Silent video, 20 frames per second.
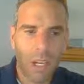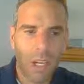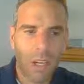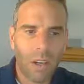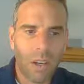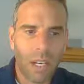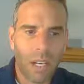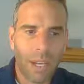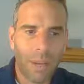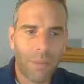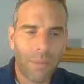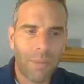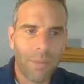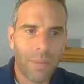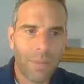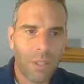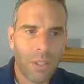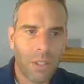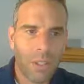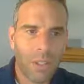Alright,
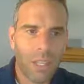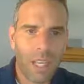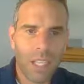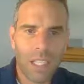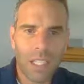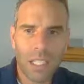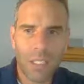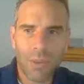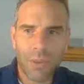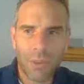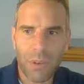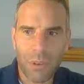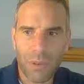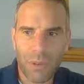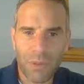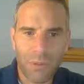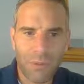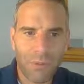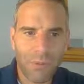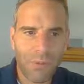so that's it for
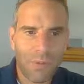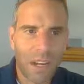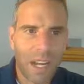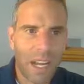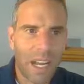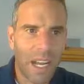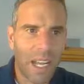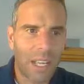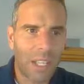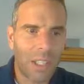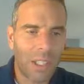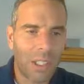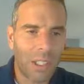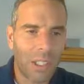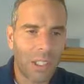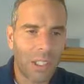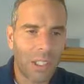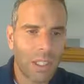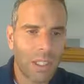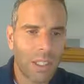the
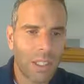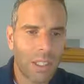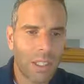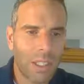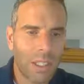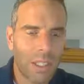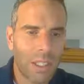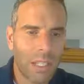file.